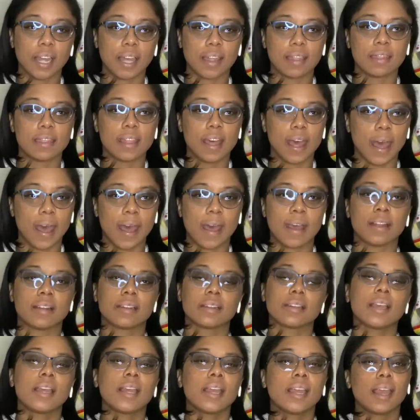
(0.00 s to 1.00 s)
and that
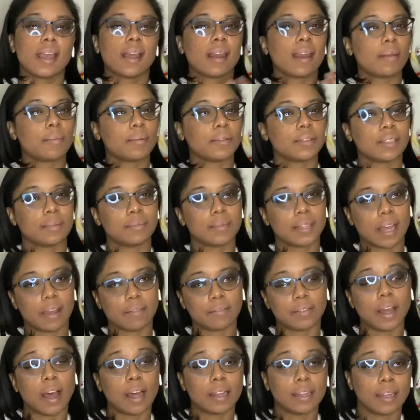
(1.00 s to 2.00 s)
enables them to
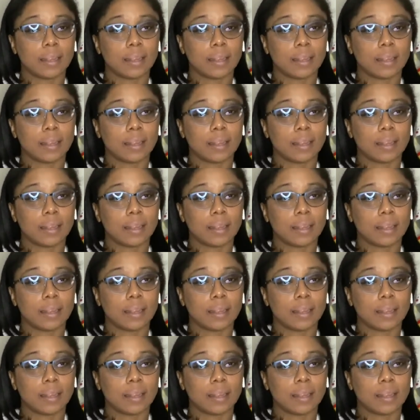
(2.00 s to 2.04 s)
have godlike